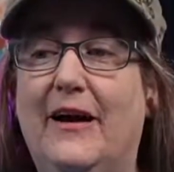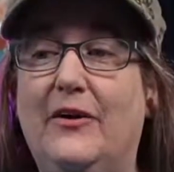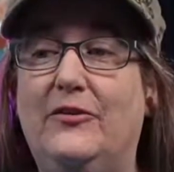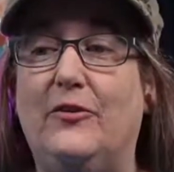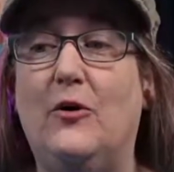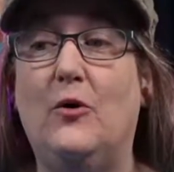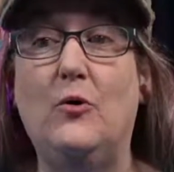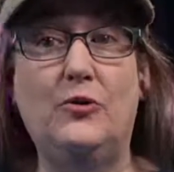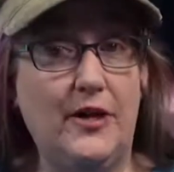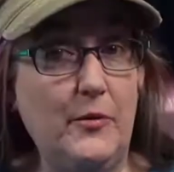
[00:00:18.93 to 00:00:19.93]

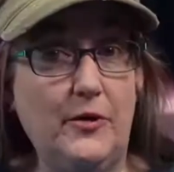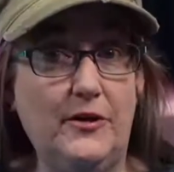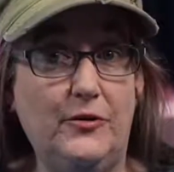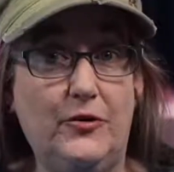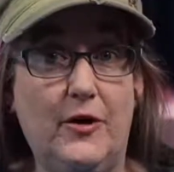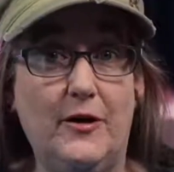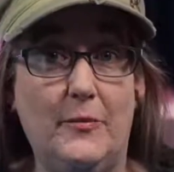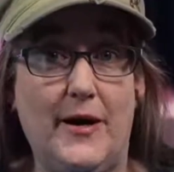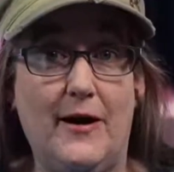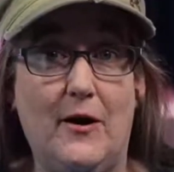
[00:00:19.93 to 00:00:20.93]
So tonight we're going to talk
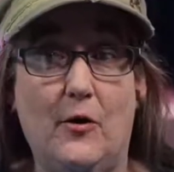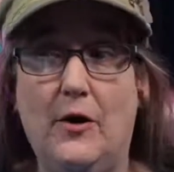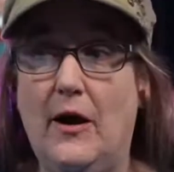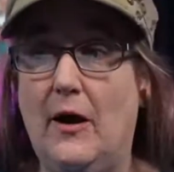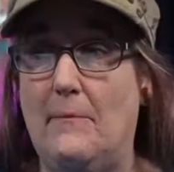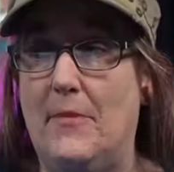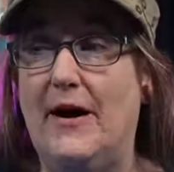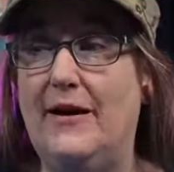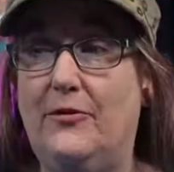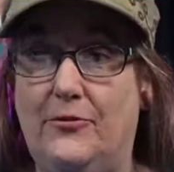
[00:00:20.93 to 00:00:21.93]
about
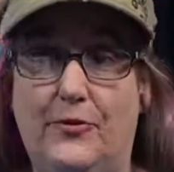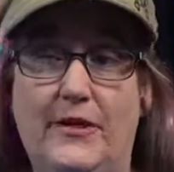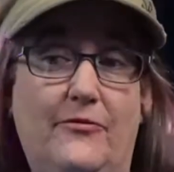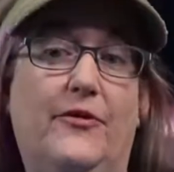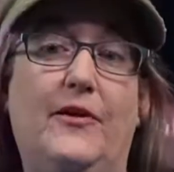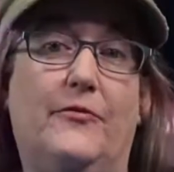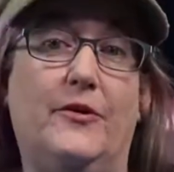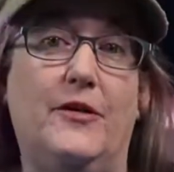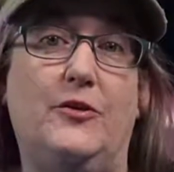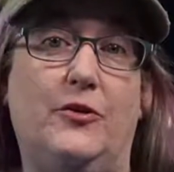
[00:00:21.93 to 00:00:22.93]
my 3
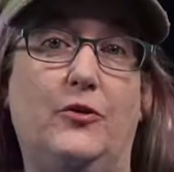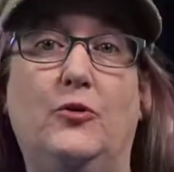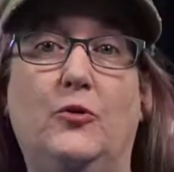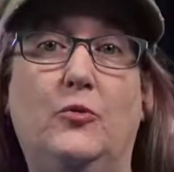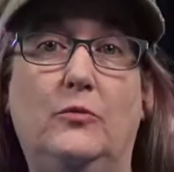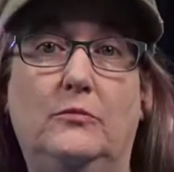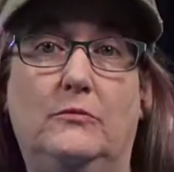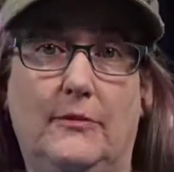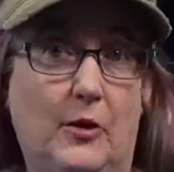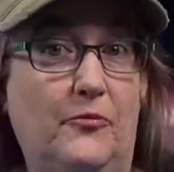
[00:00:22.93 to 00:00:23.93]
favorite new
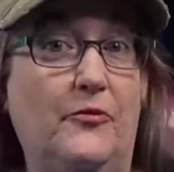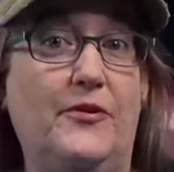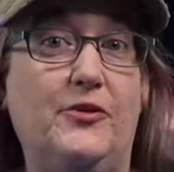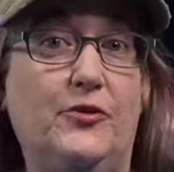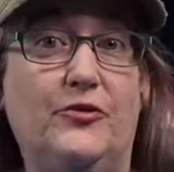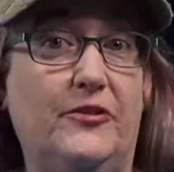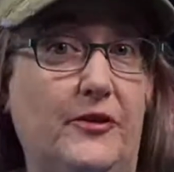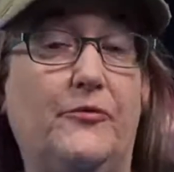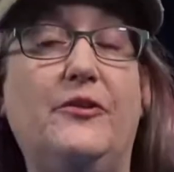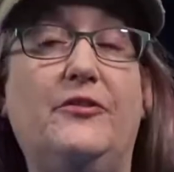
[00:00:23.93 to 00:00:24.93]
helpful features that
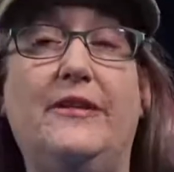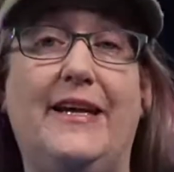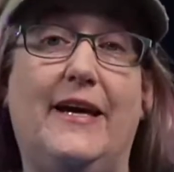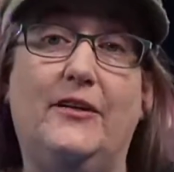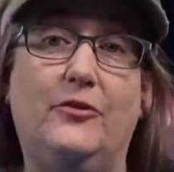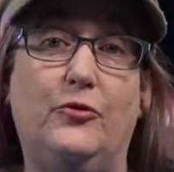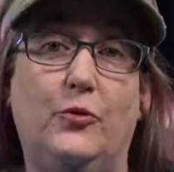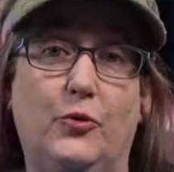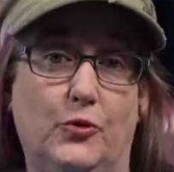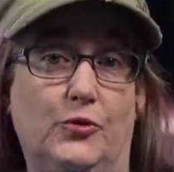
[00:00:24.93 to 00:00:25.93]
they've recently added
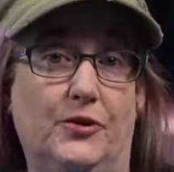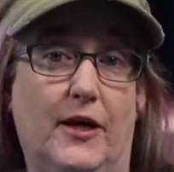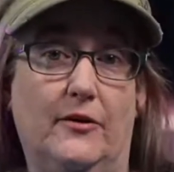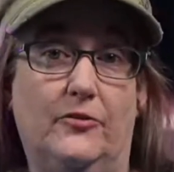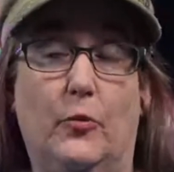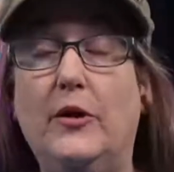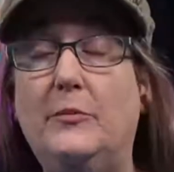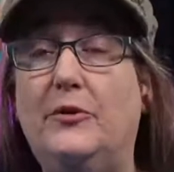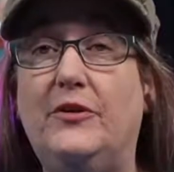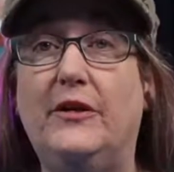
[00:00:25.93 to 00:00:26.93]
to Google Docs. One
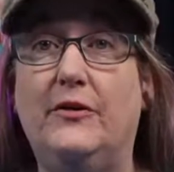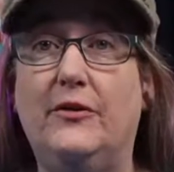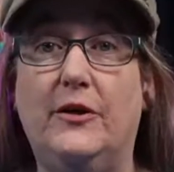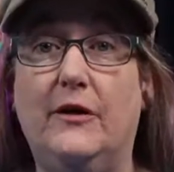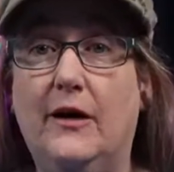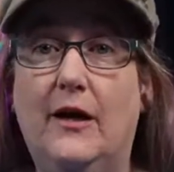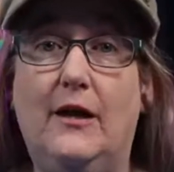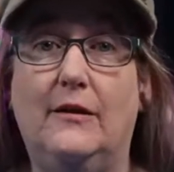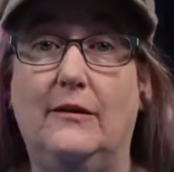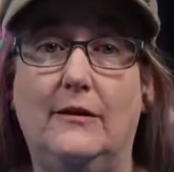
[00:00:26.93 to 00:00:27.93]
in particular
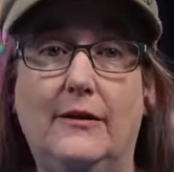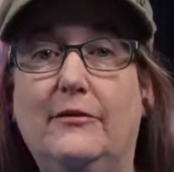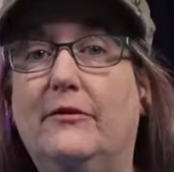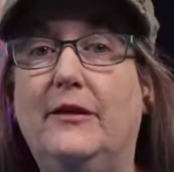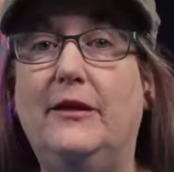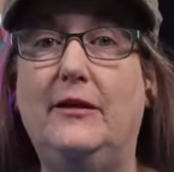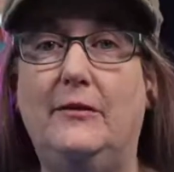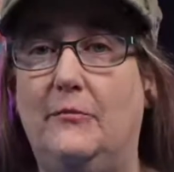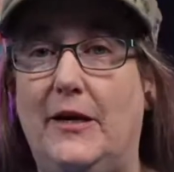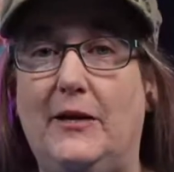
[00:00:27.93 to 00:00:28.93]

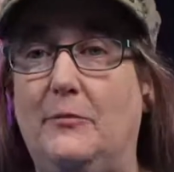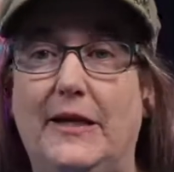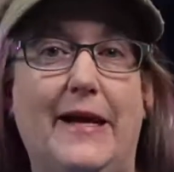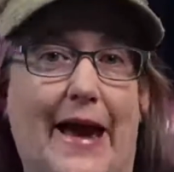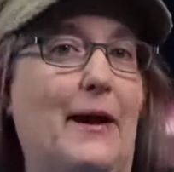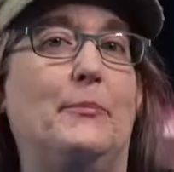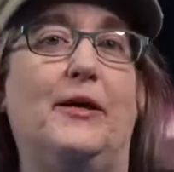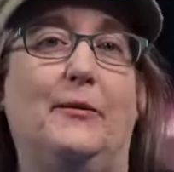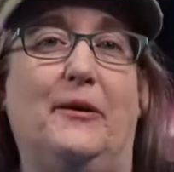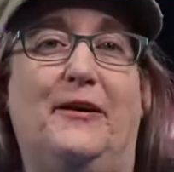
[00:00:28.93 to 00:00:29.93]
literally made me
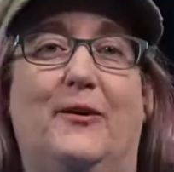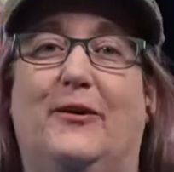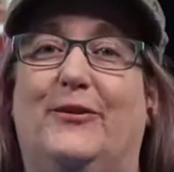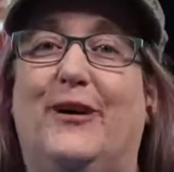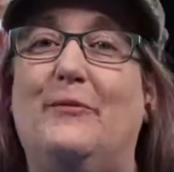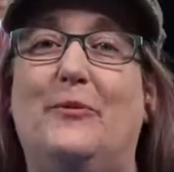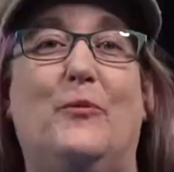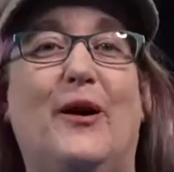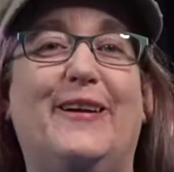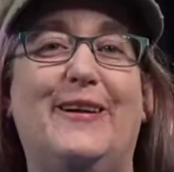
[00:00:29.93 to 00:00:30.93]
happy because I've been
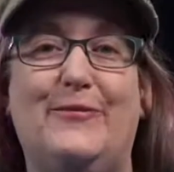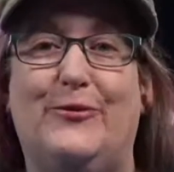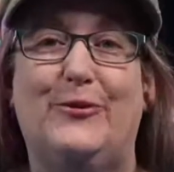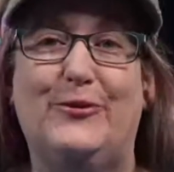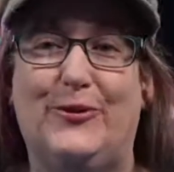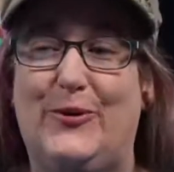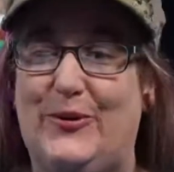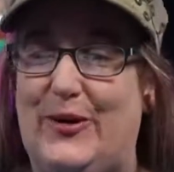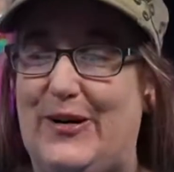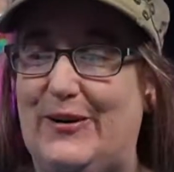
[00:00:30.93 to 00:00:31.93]
wanting it for so
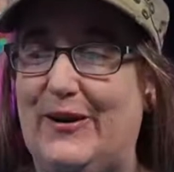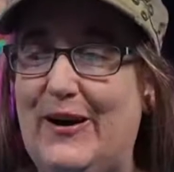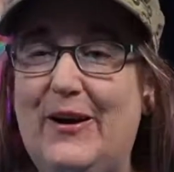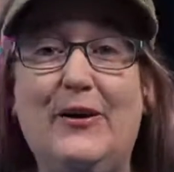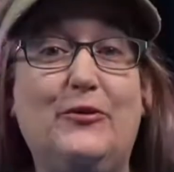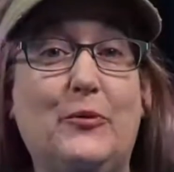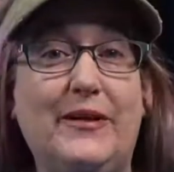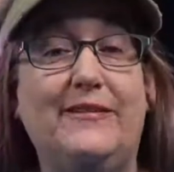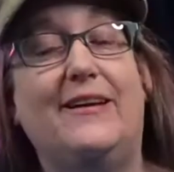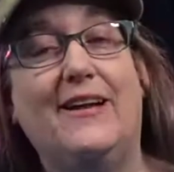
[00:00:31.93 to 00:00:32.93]
long. So what do
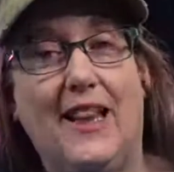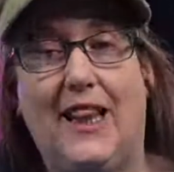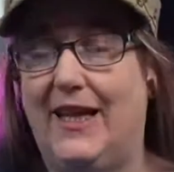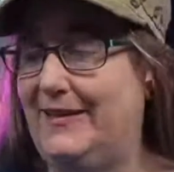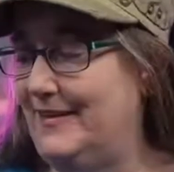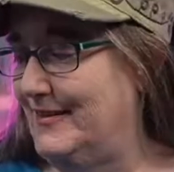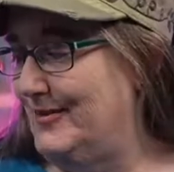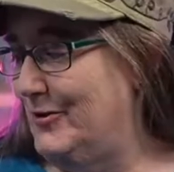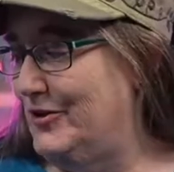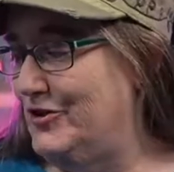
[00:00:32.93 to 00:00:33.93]
you say? Let's get
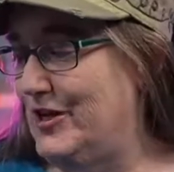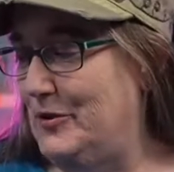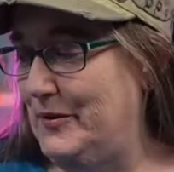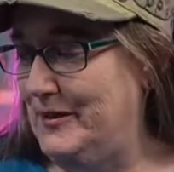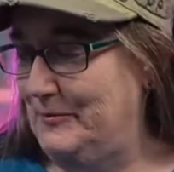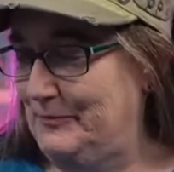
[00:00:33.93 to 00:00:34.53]
started, shall we?